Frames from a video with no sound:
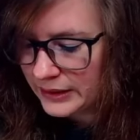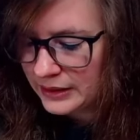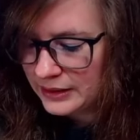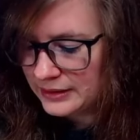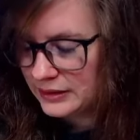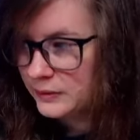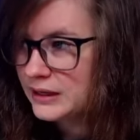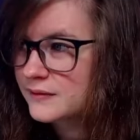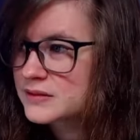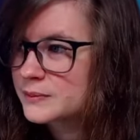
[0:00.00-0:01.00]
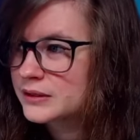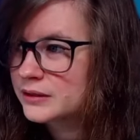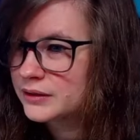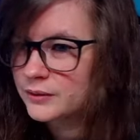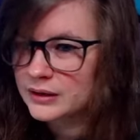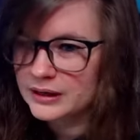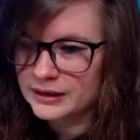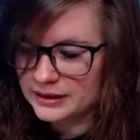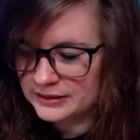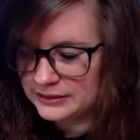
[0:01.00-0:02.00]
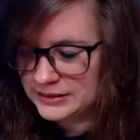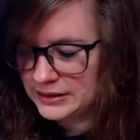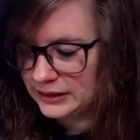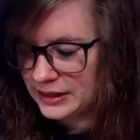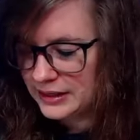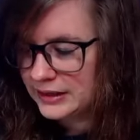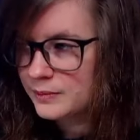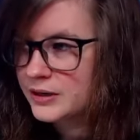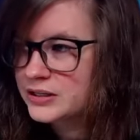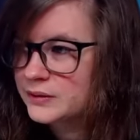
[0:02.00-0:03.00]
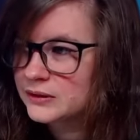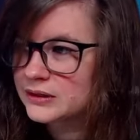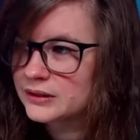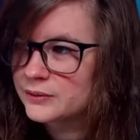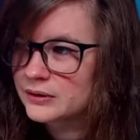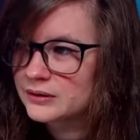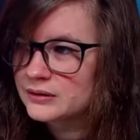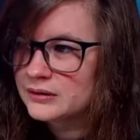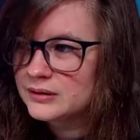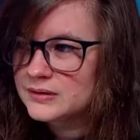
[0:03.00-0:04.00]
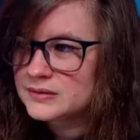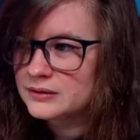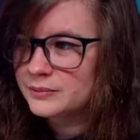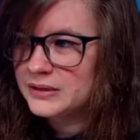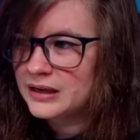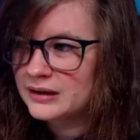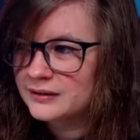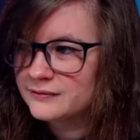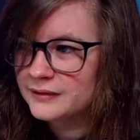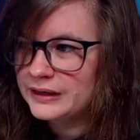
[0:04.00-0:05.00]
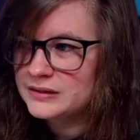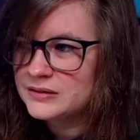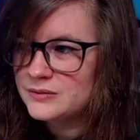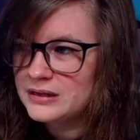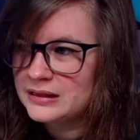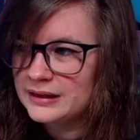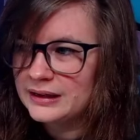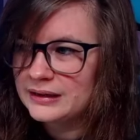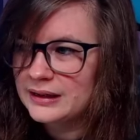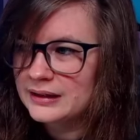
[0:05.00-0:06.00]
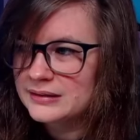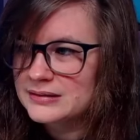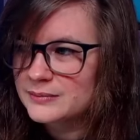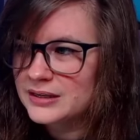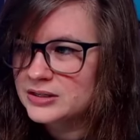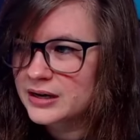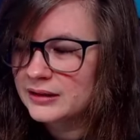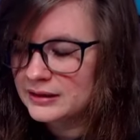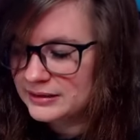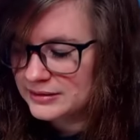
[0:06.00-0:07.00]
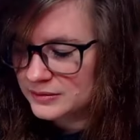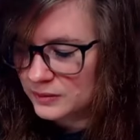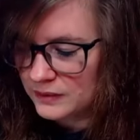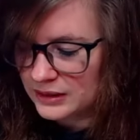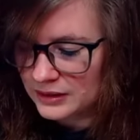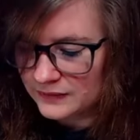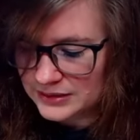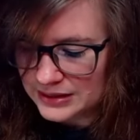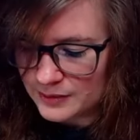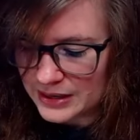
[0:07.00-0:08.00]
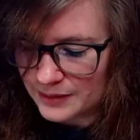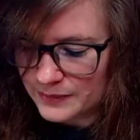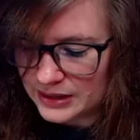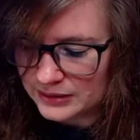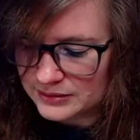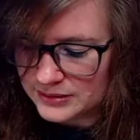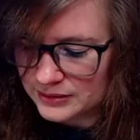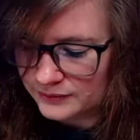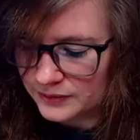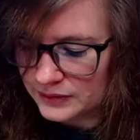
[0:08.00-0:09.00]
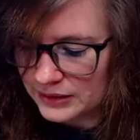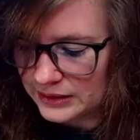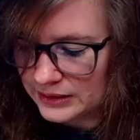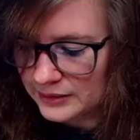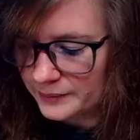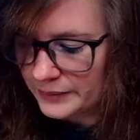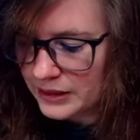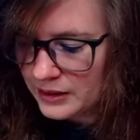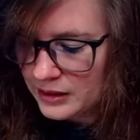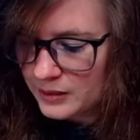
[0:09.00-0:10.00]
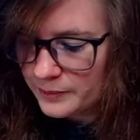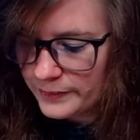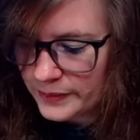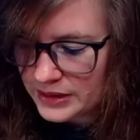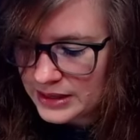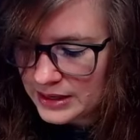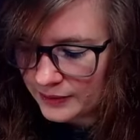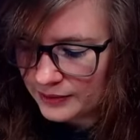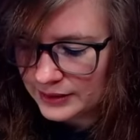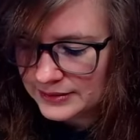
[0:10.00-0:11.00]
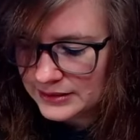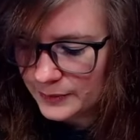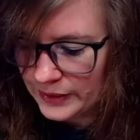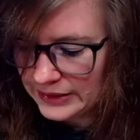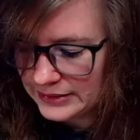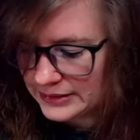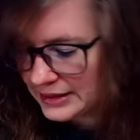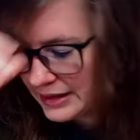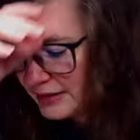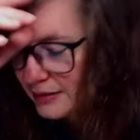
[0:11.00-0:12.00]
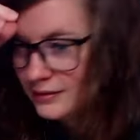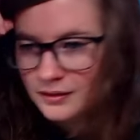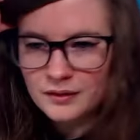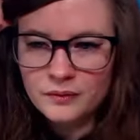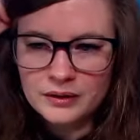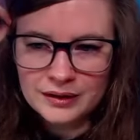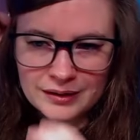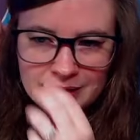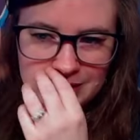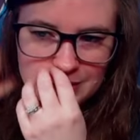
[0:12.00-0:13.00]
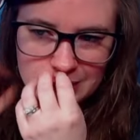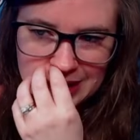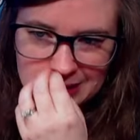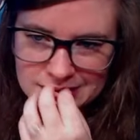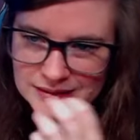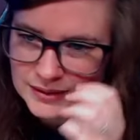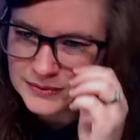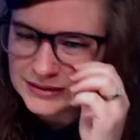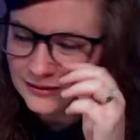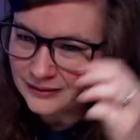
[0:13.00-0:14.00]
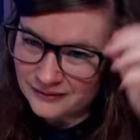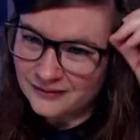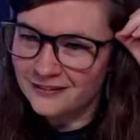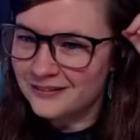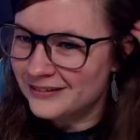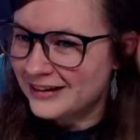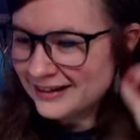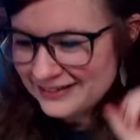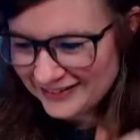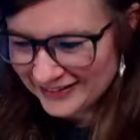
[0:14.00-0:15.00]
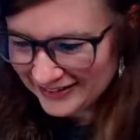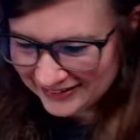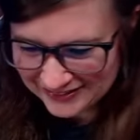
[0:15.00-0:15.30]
And then we have some of the cloak. I did a lot of airbrushing with the cloak, so it'll be kind of fine-tuning that, adding some edge highlights. We've got, obviously, the backpack and stuff we've got to get. But yeah, that's the plan today. What are you guys up to? What do we got today?